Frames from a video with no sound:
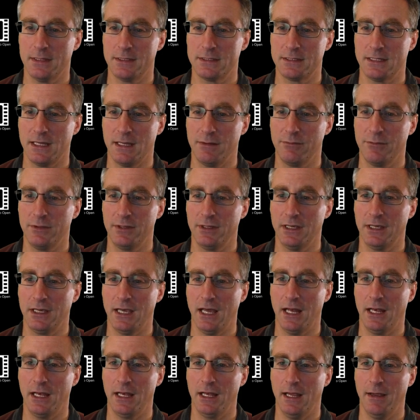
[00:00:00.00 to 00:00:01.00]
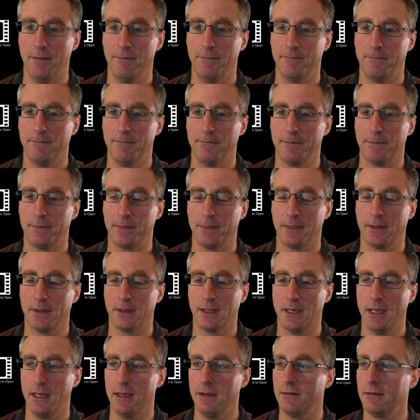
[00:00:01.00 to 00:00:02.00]
same thing again, yeah.
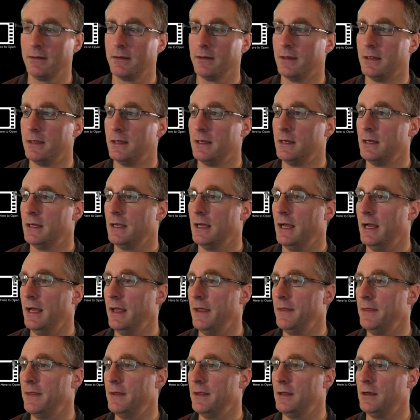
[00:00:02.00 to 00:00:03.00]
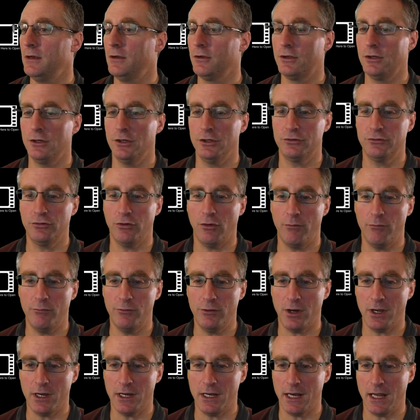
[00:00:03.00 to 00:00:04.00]
Okay, and looking at
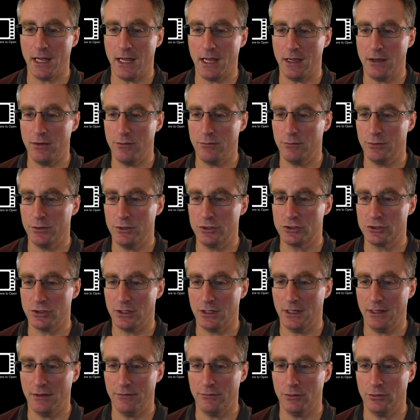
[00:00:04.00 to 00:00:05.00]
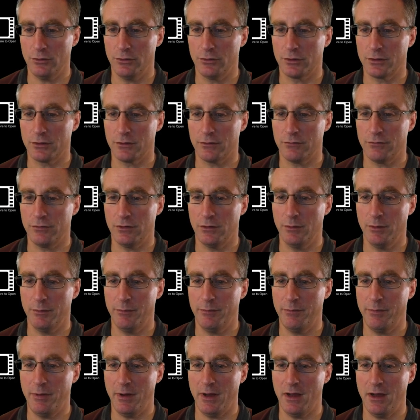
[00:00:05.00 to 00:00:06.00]
top right now, we shall have a look from
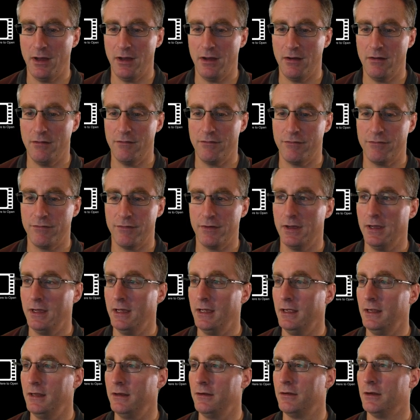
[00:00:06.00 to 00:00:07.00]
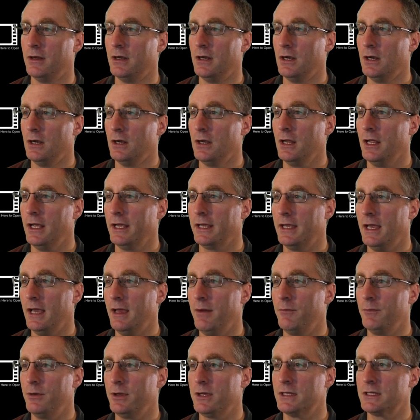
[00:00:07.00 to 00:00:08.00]
above. And
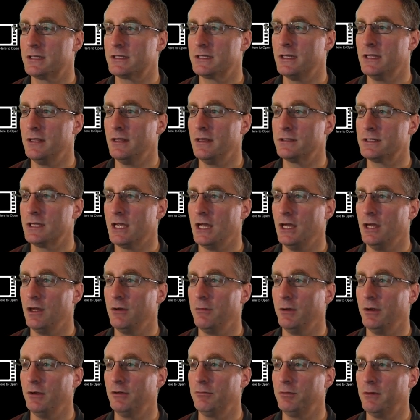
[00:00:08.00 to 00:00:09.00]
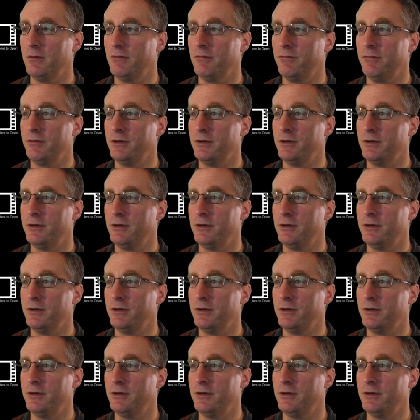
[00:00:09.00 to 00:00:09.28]
again, we can see those elbows being